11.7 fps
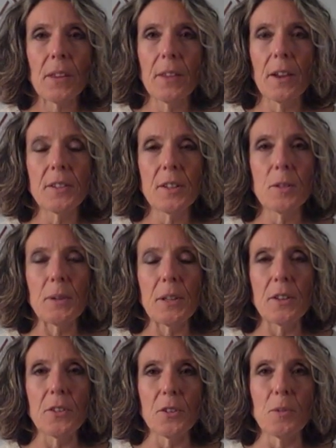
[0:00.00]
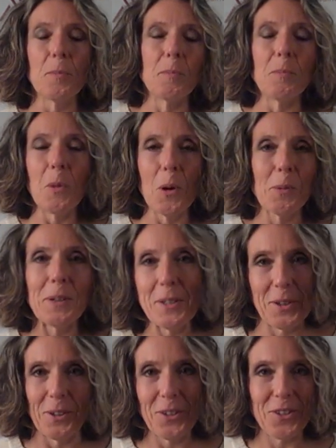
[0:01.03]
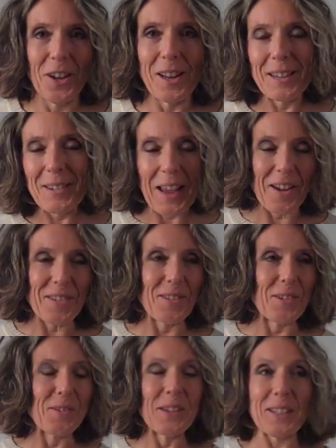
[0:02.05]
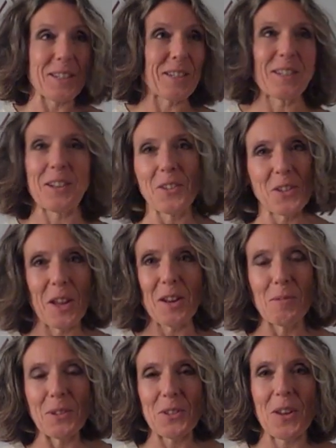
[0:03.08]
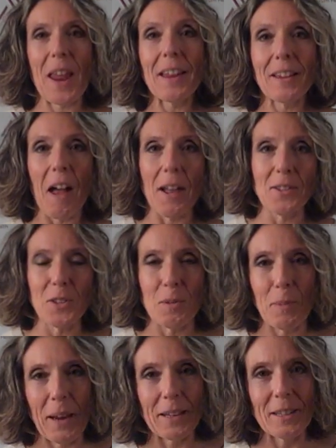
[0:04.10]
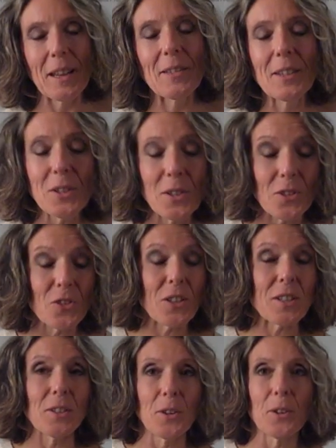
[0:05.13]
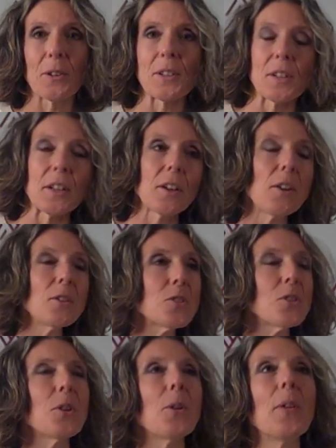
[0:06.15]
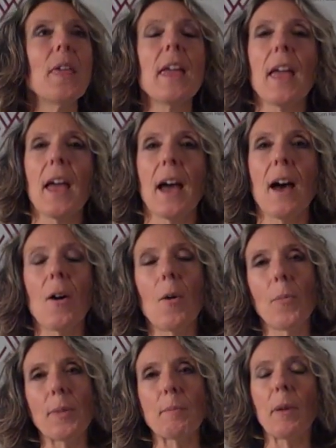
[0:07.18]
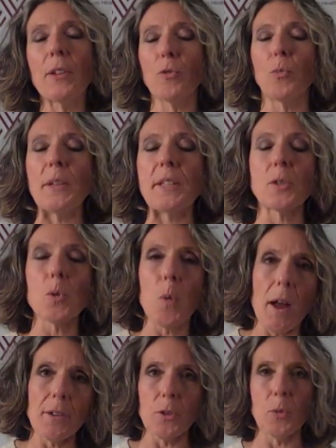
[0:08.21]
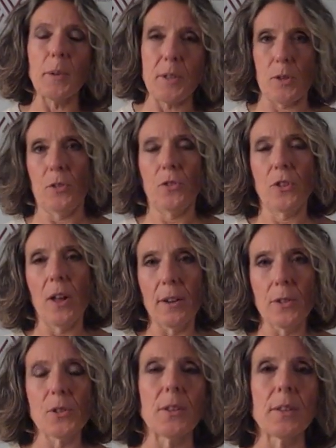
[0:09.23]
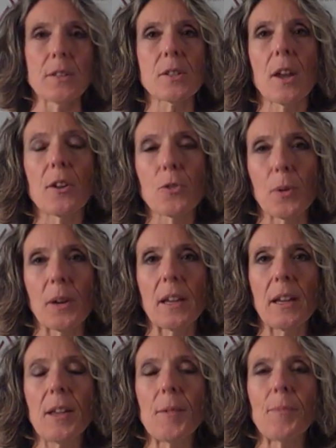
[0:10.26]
the idea that we need to do more research on, on the risks associated with staying constipated this is just ludicrous and it goes to how much we squander research dollars in this country